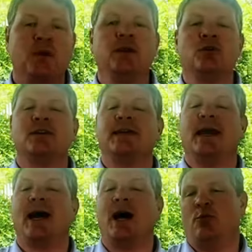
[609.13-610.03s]

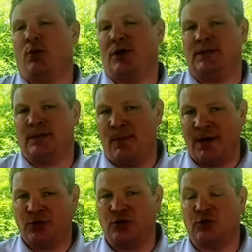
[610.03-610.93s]
Year-to-date, condo prices in
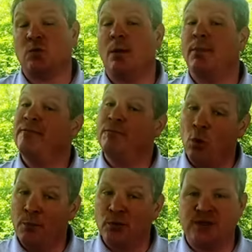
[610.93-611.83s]
Massachusetts were up by
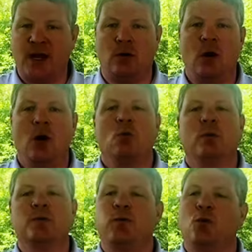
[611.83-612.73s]
4%.
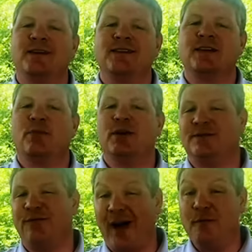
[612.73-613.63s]
We reported this number
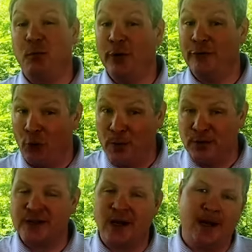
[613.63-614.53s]
as
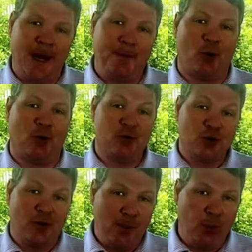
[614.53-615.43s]
5.4% in April,
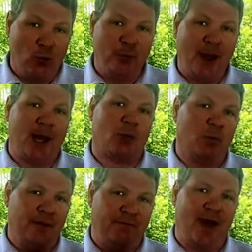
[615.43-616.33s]
so they pulled back when
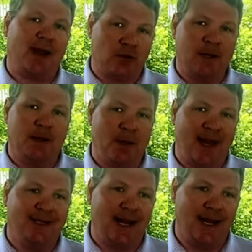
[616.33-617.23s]
we factored in
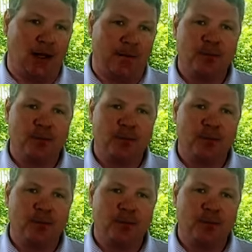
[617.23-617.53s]
May data.